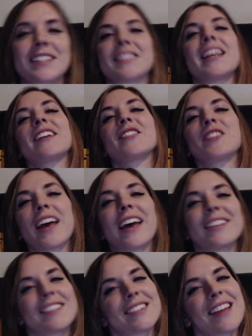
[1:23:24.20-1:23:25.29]

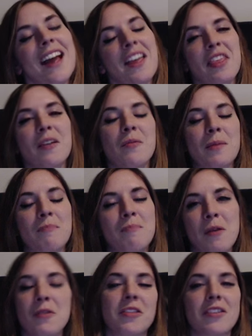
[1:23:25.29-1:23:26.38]
Sanchez, I think we
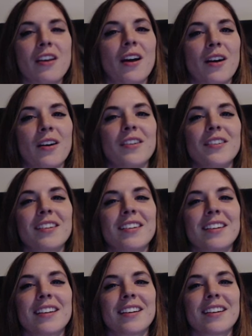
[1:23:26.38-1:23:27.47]
both know
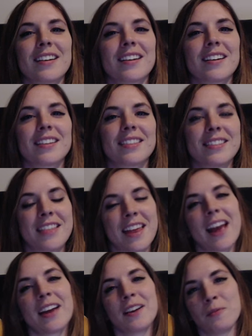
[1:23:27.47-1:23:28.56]
that
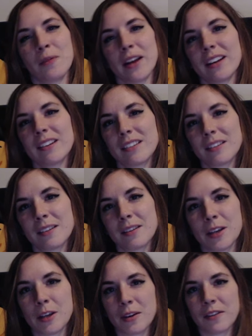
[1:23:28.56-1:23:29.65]
I could win.
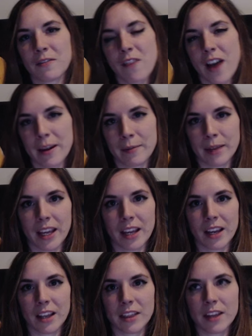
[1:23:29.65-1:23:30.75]
You can find me.
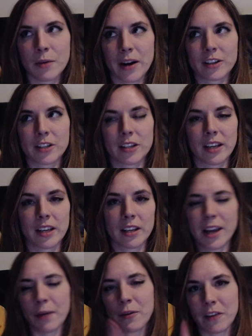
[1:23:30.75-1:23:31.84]
I think we're actually,
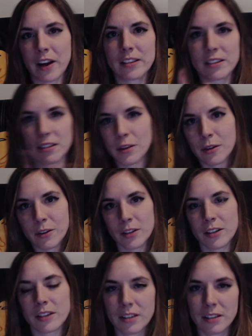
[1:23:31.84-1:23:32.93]
yeah, we're friends. You
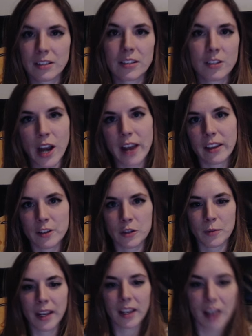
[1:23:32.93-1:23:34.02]
should challenge
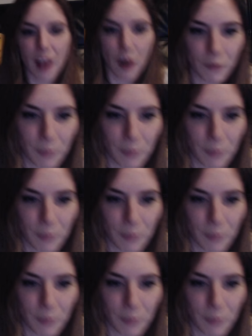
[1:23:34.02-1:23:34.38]
me. I'll